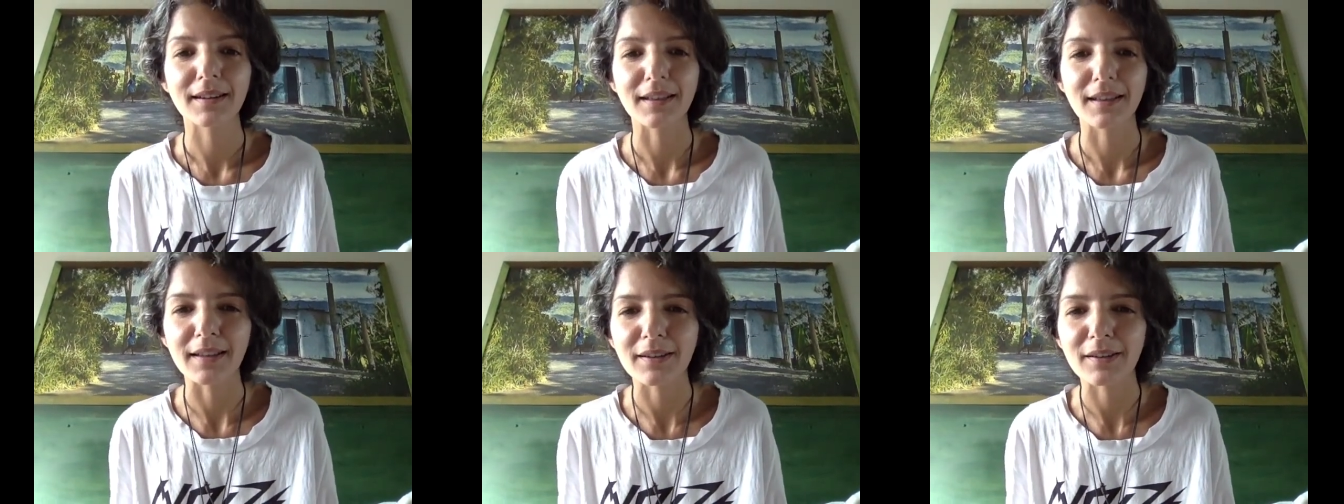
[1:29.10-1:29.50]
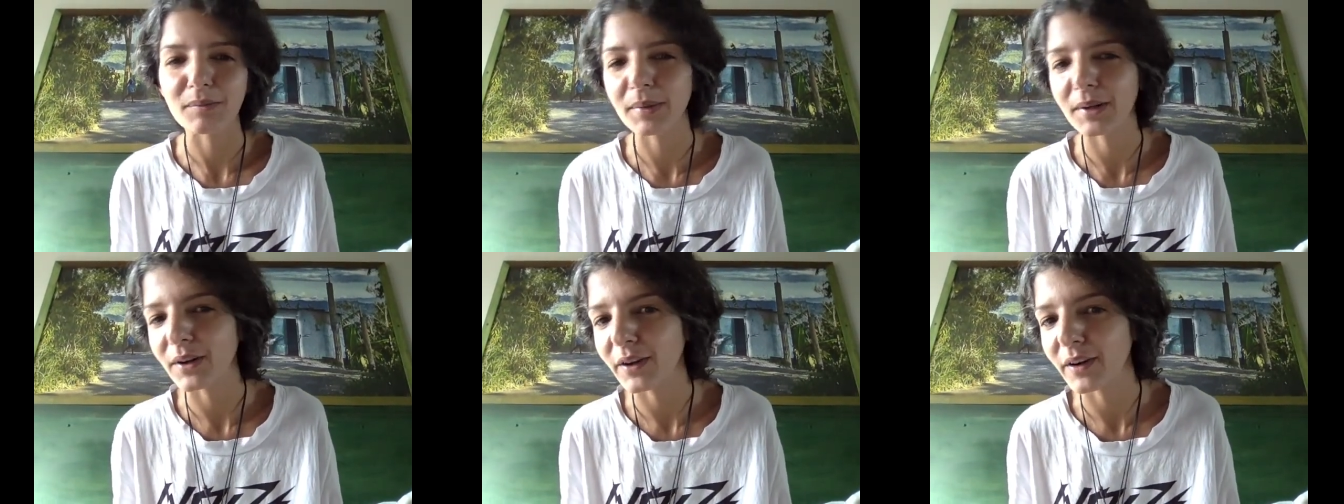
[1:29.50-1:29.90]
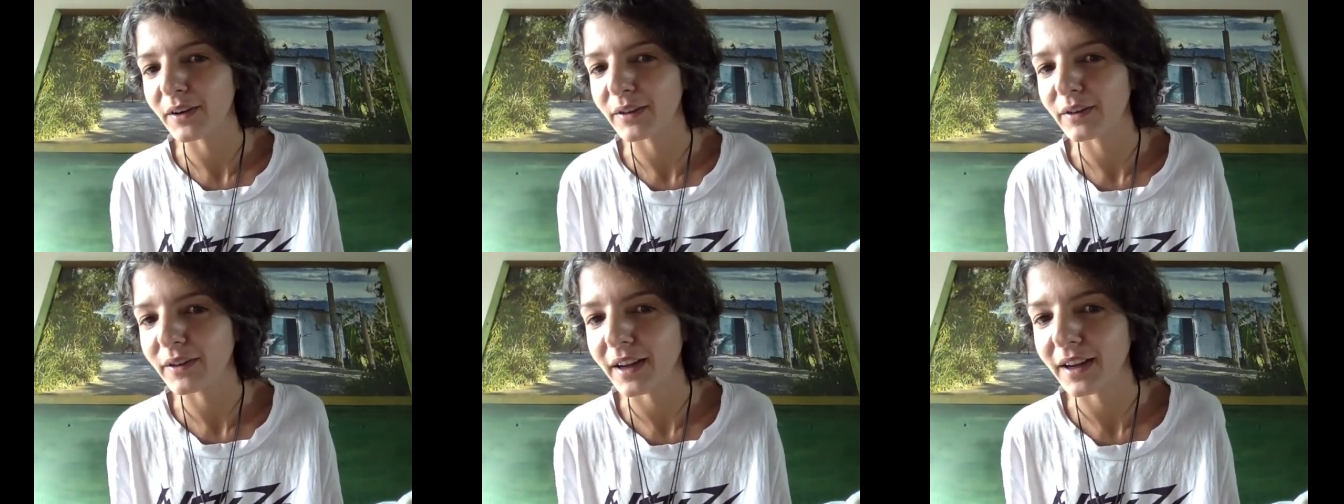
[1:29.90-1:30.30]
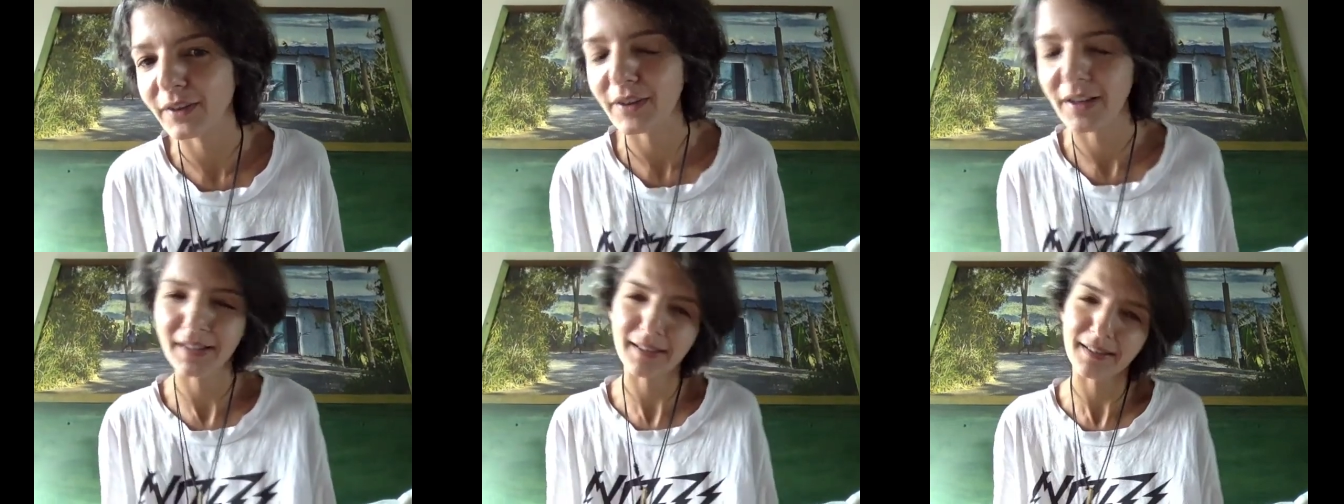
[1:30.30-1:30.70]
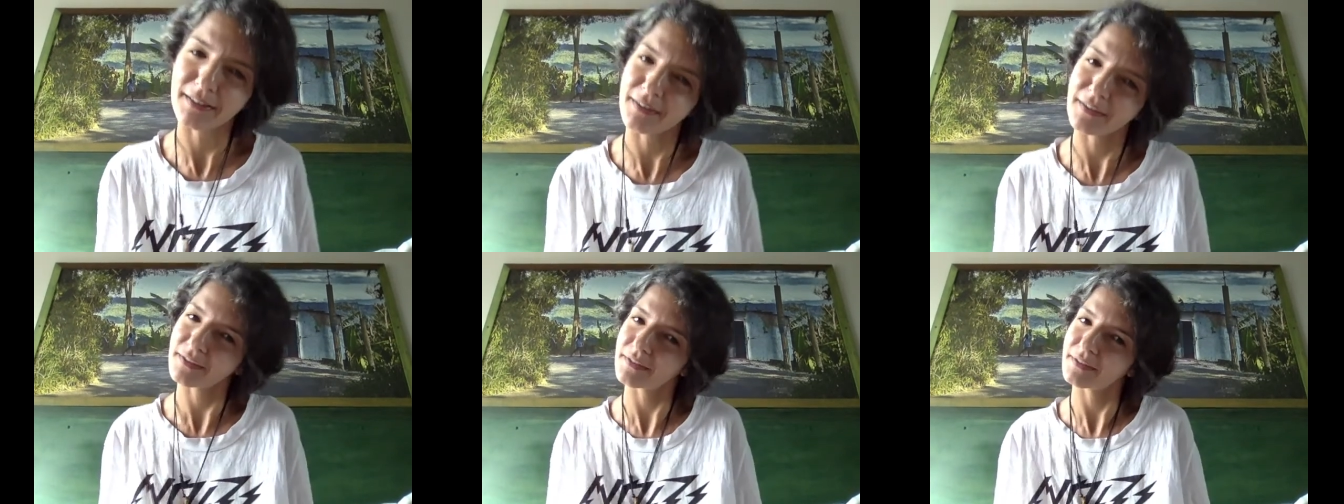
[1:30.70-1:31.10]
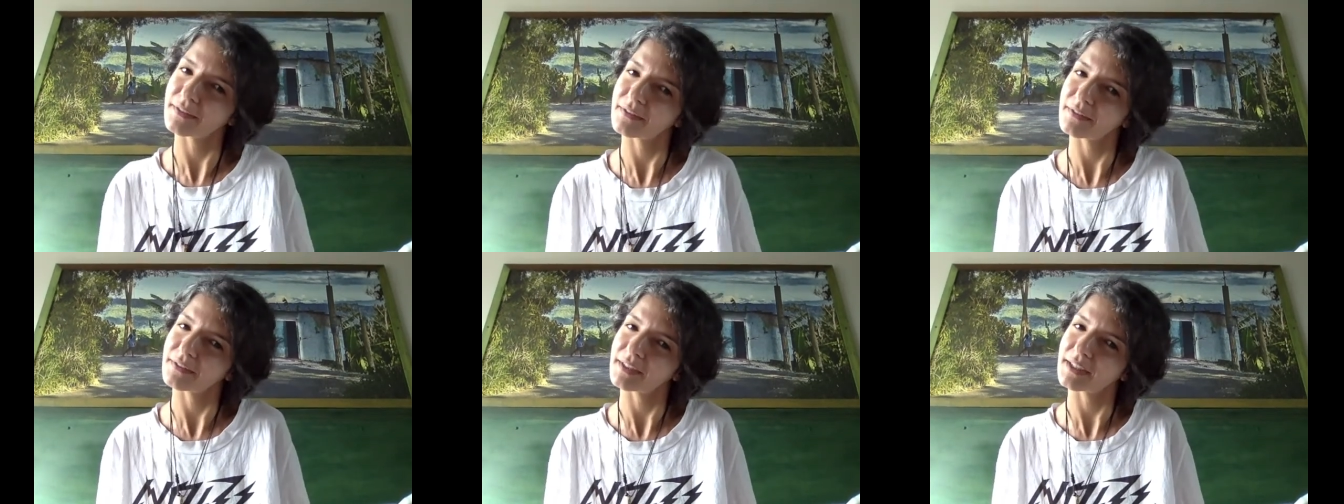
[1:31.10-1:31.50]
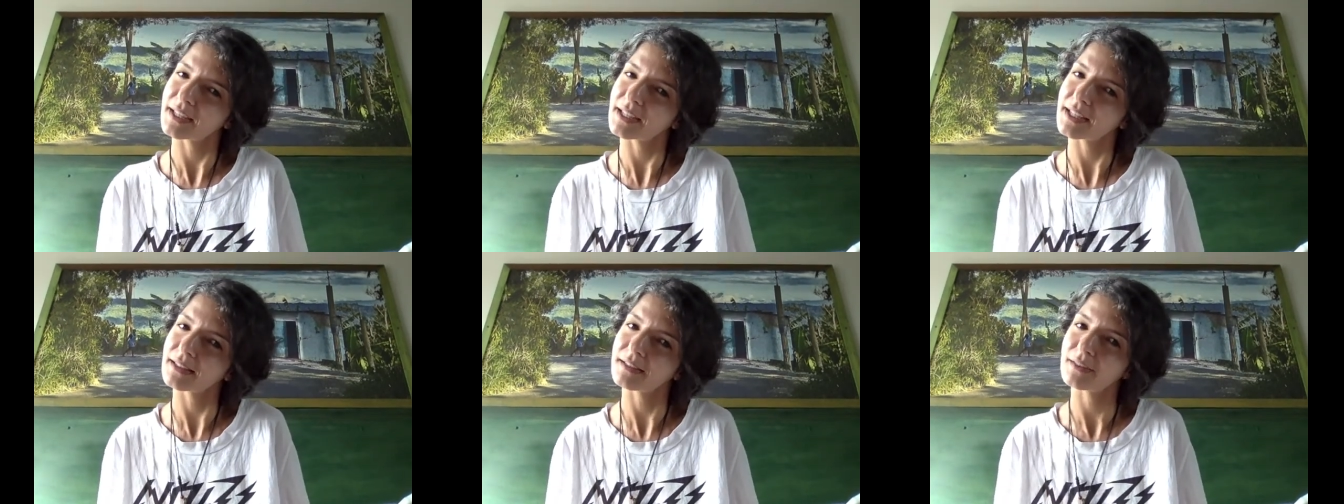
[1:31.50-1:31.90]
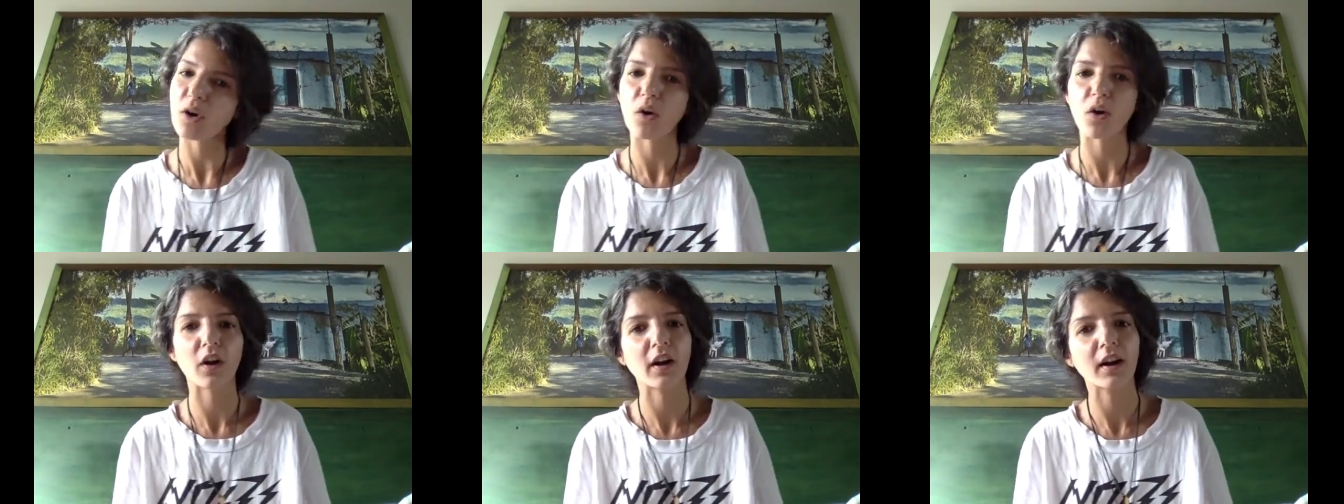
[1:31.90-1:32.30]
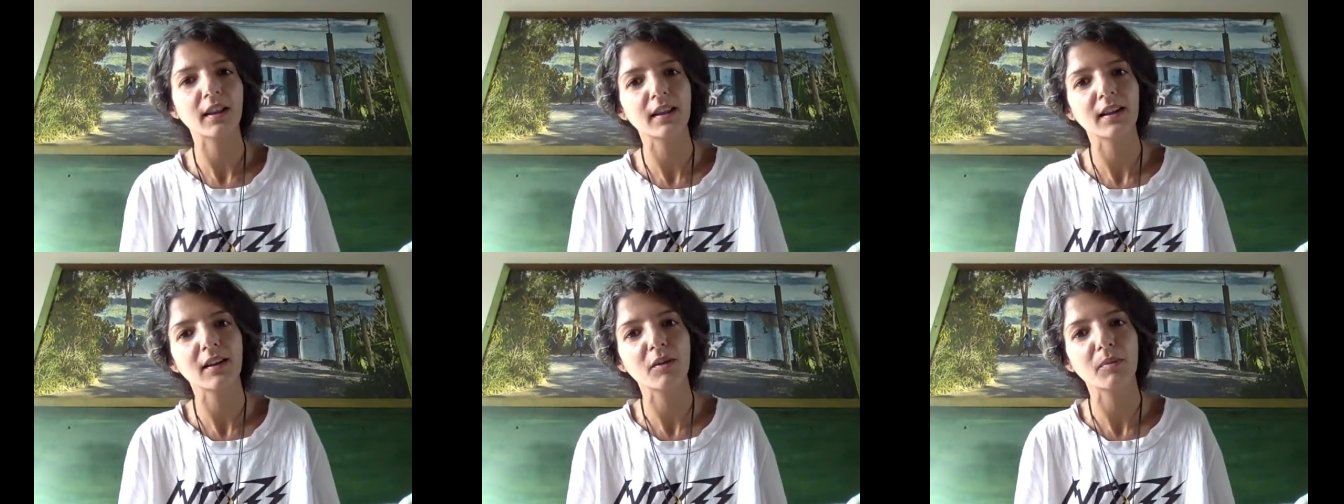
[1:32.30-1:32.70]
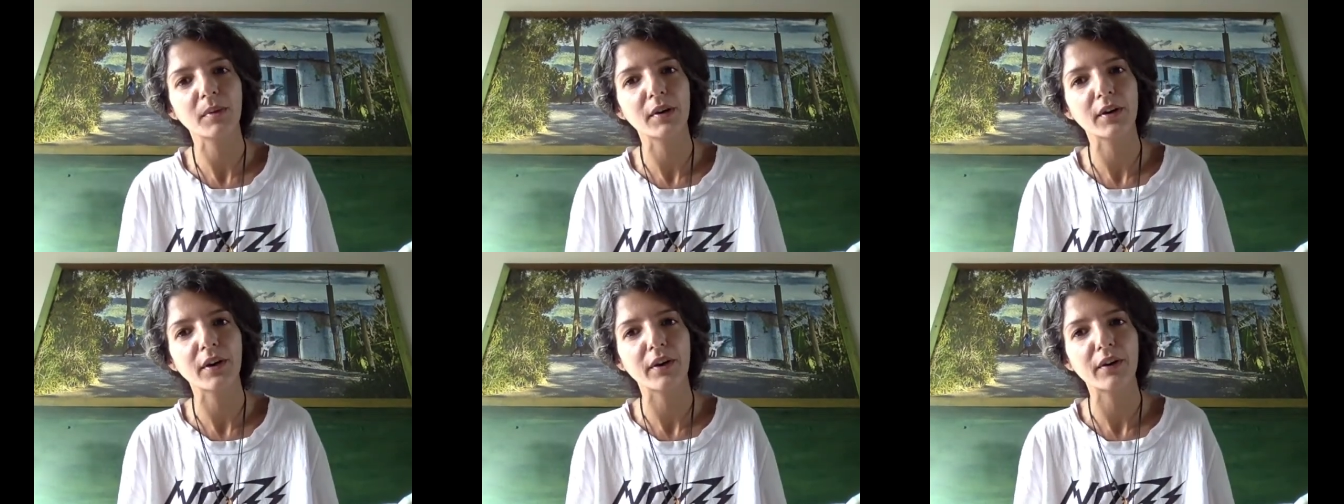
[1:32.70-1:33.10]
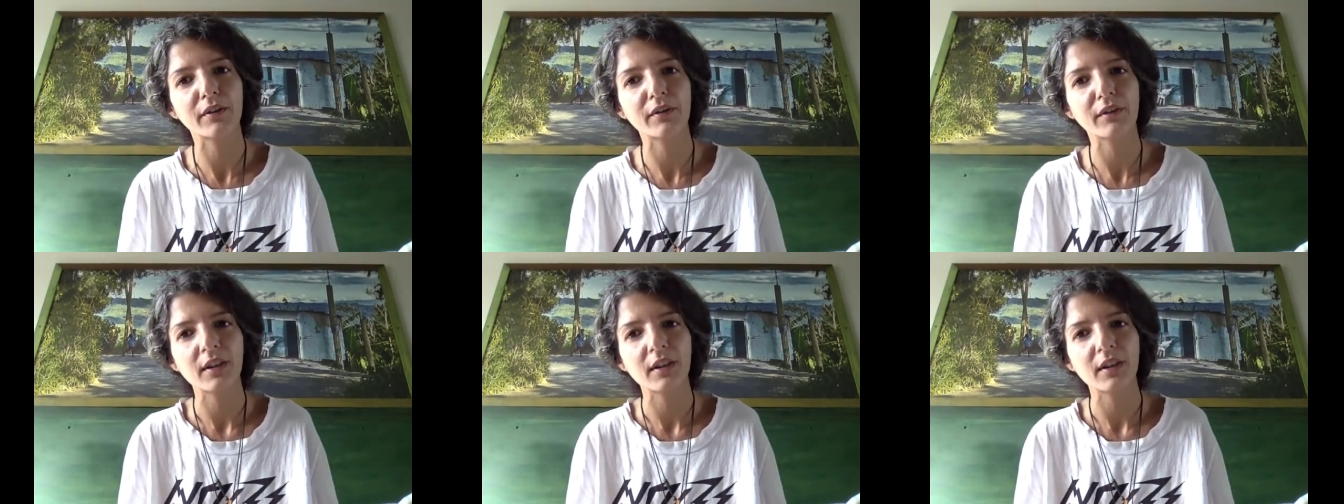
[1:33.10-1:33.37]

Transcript: a little bit of aggressiveness or a little bit of